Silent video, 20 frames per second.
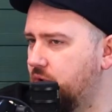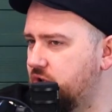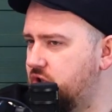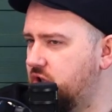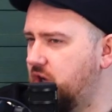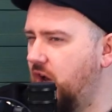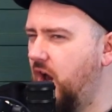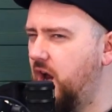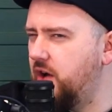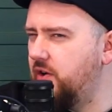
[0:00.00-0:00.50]
we're
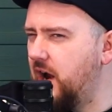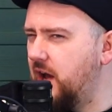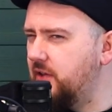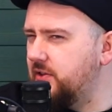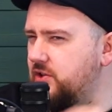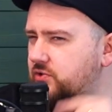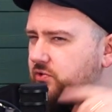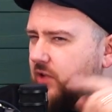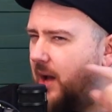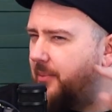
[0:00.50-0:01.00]
skirting around
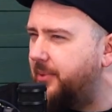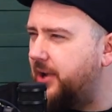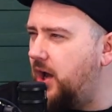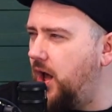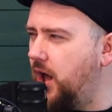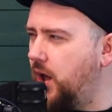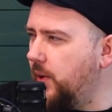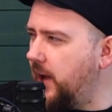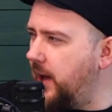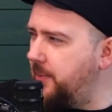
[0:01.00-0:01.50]
this rabbit
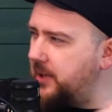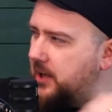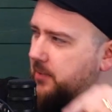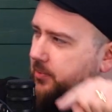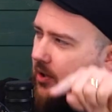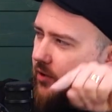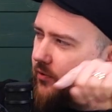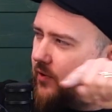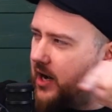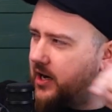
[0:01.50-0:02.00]
hole where
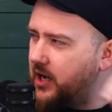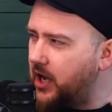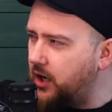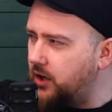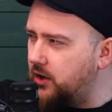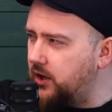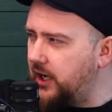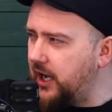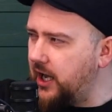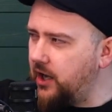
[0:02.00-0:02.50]
people on Reddit are
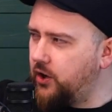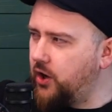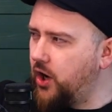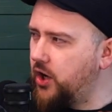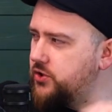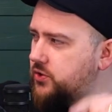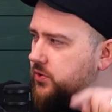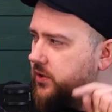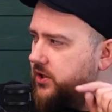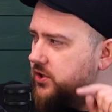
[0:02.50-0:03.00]
going to get
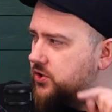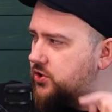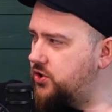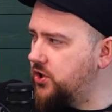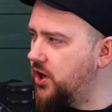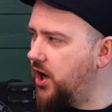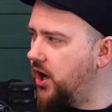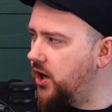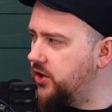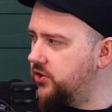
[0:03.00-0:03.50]
cross with us,
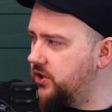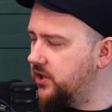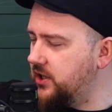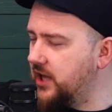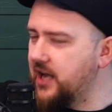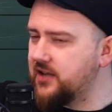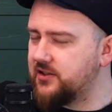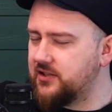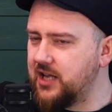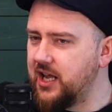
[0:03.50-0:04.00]
George. That's